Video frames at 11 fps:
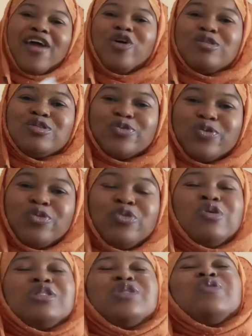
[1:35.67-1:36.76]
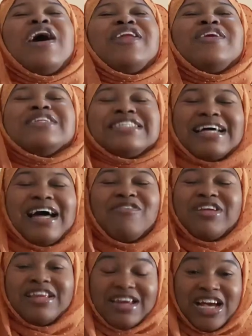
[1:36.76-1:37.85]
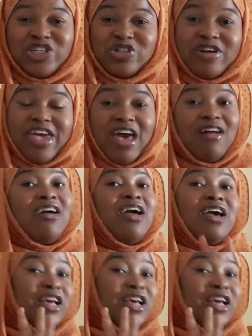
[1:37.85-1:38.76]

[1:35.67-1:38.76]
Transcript: and also those who are not having the natural hair